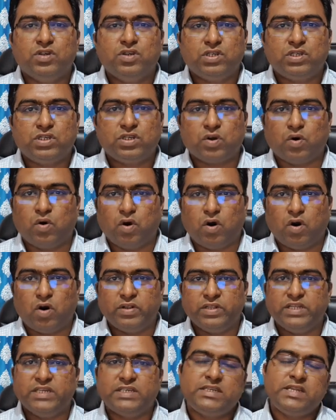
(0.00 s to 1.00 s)
So
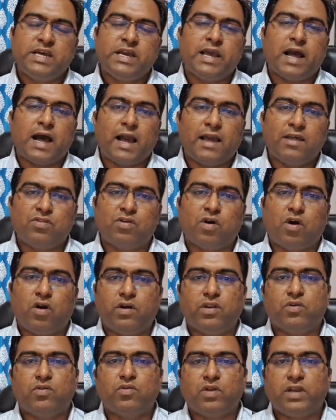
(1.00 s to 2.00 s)
on this day I
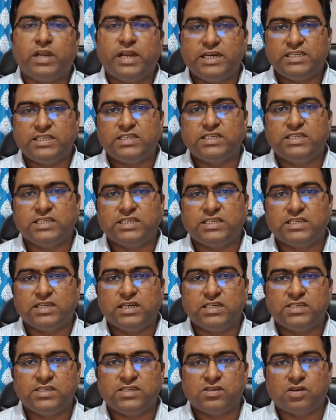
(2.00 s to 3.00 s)
thought let's
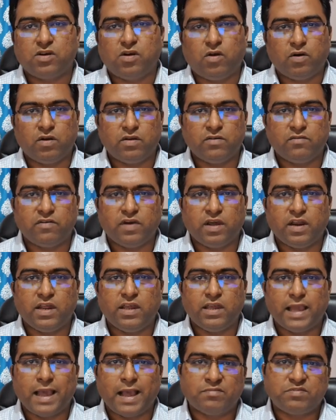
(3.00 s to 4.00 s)
discuss on a
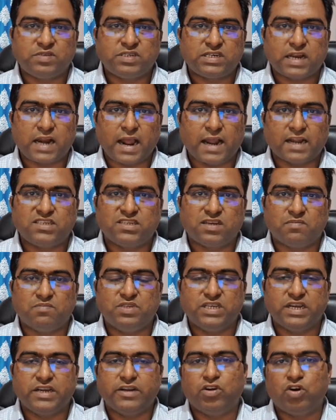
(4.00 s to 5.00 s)
very abstract
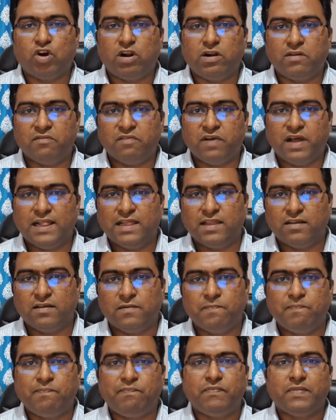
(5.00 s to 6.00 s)
subject called wealth.
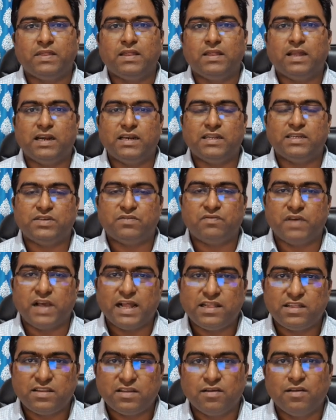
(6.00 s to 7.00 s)
That is
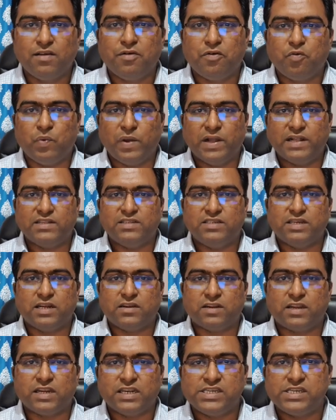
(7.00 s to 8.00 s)
wealth
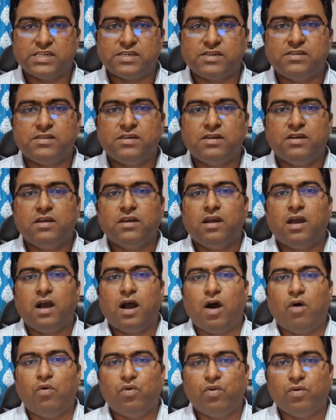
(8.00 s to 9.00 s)
generation,
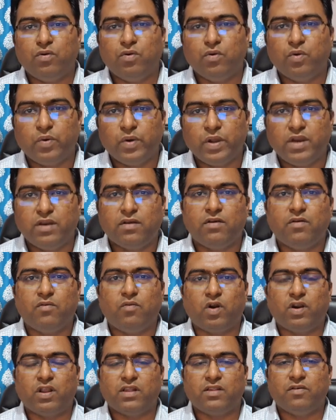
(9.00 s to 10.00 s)
how to do it,
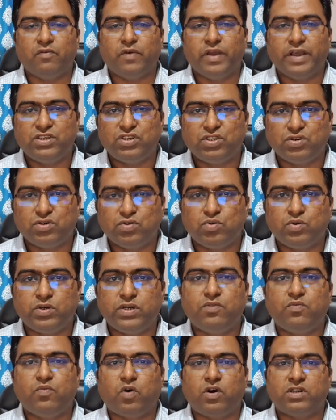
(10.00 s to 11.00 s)
what are the ways to do
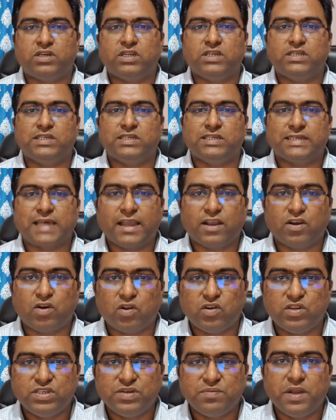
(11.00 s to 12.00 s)
it, what is the
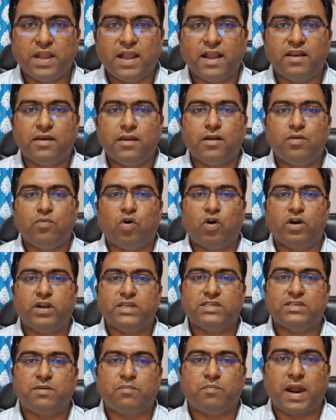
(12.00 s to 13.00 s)
psychology behind it, what
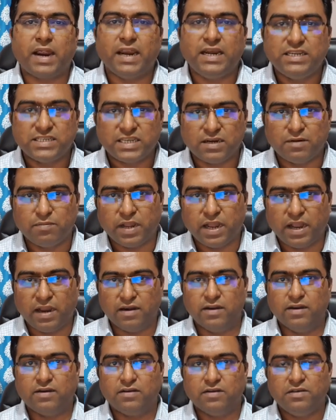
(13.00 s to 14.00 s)
is the mindset
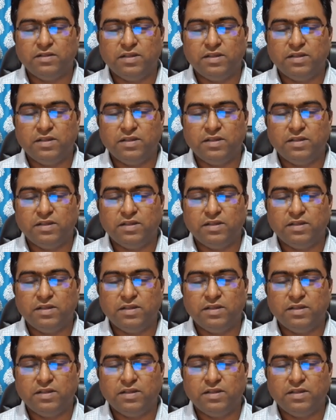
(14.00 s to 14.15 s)
behind it.